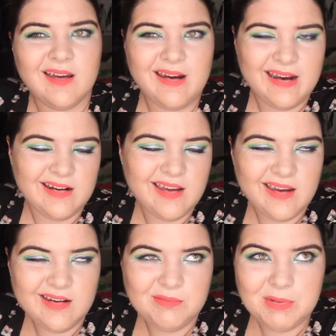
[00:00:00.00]
Alright,
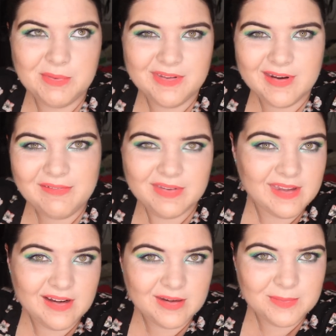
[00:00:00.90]
I couldn't be bothered having
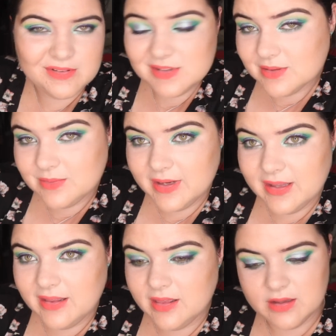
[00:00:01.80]
the argument
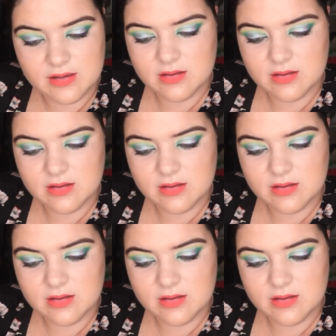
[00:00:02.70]
with